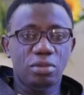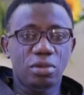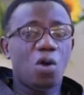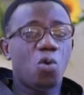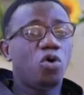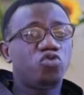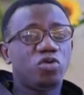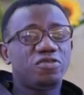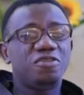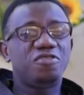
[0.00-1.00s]
And what
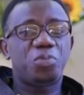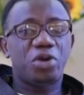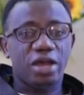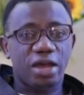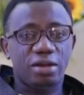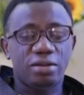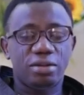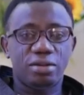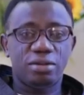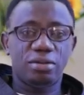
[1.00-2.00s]
was this prayer?
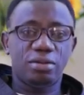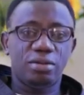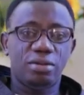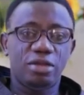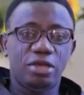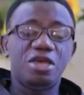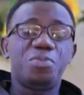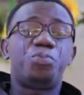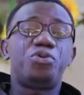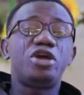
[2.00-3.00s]
He
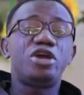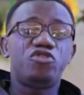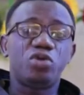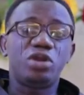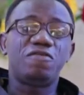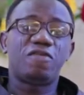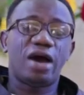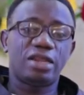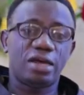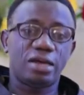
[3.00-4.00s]
prayed to the
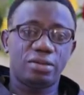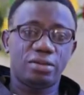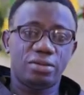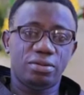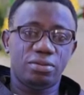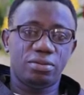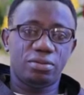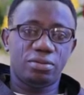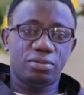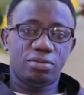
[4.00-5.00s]
Father
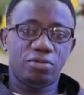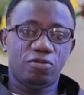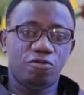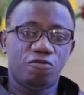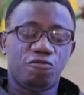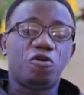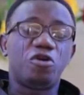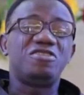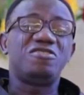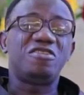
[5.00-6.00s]
for
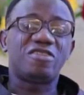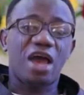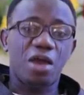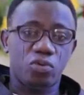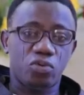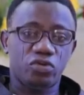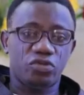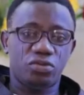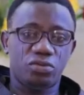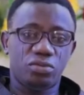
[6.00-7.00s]
his
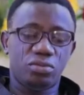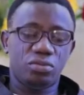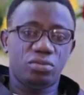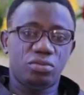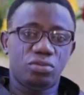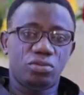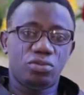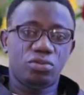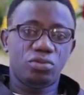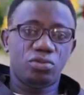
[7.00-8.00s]
disciples,
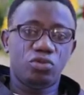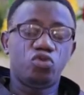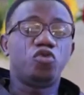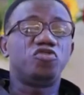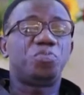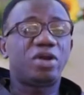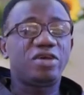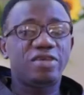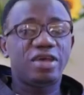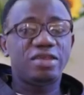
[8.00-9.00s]
those
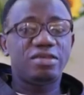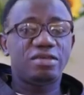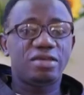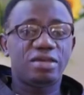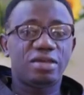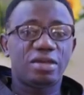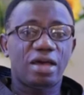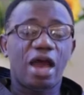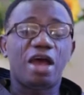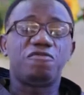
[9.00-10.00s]
present
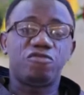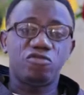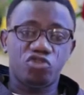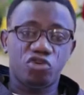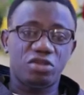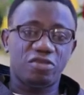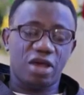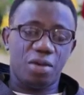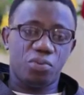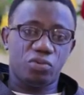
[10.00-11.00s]
and future
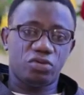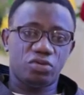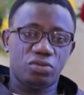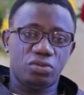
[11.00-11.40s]
disciples,